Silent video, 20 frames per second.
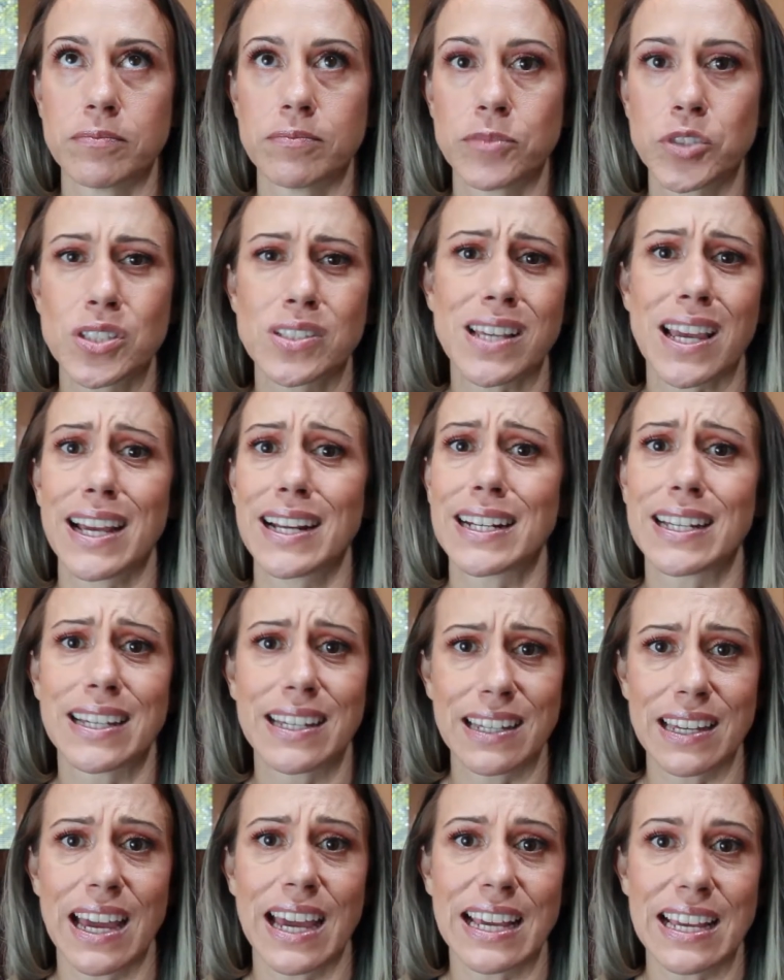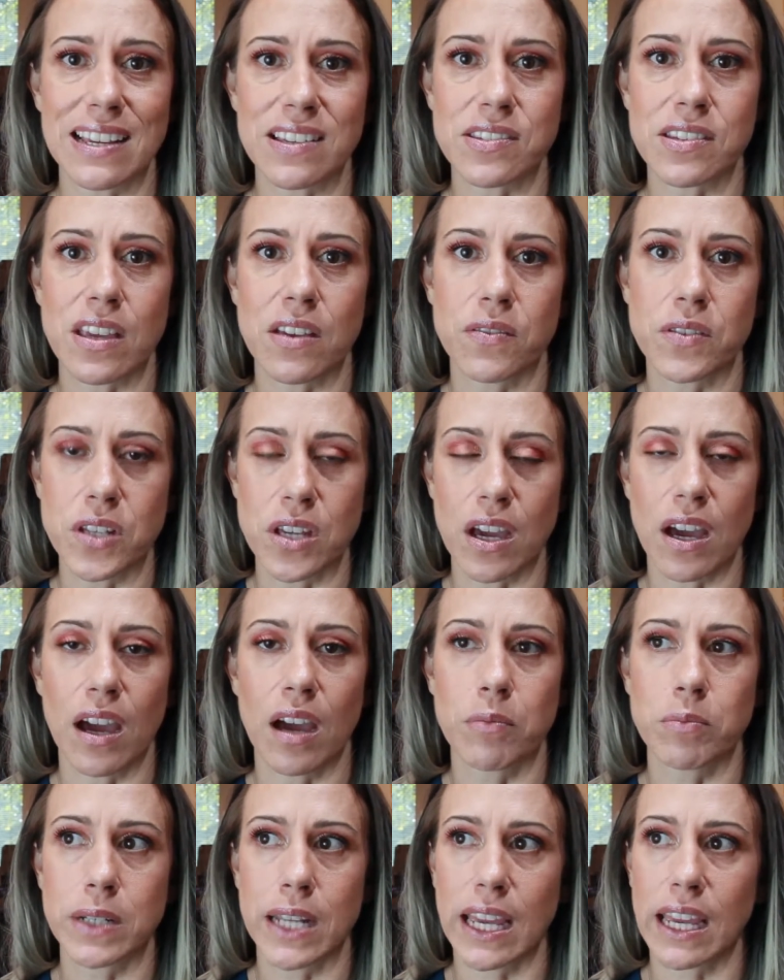just kind of, I guess, giving you
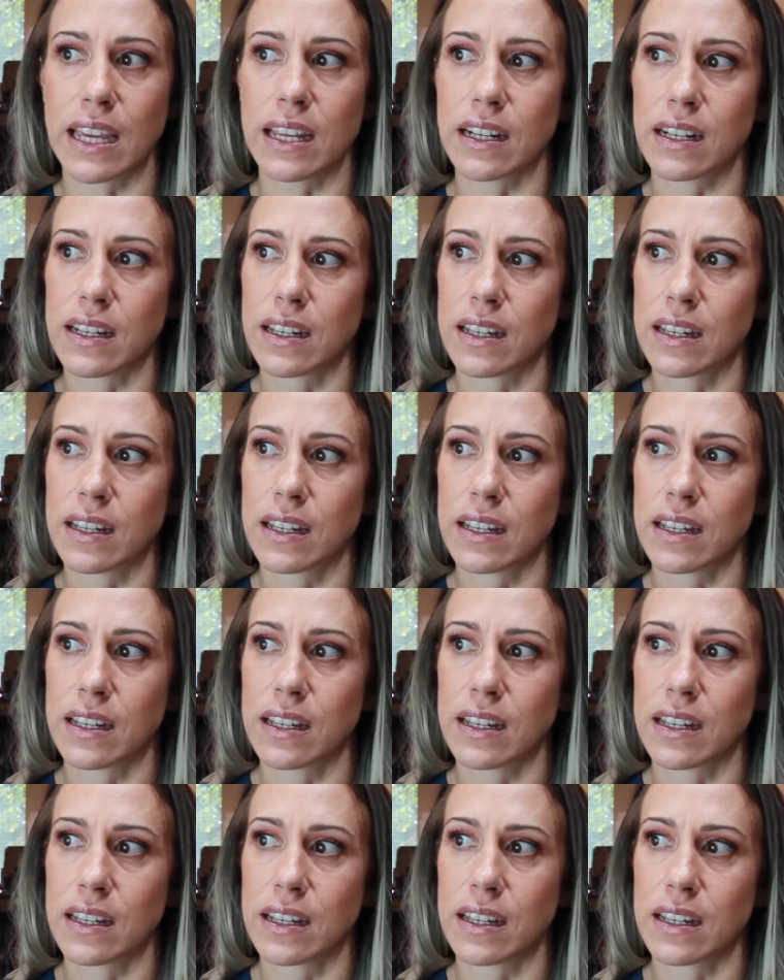an update,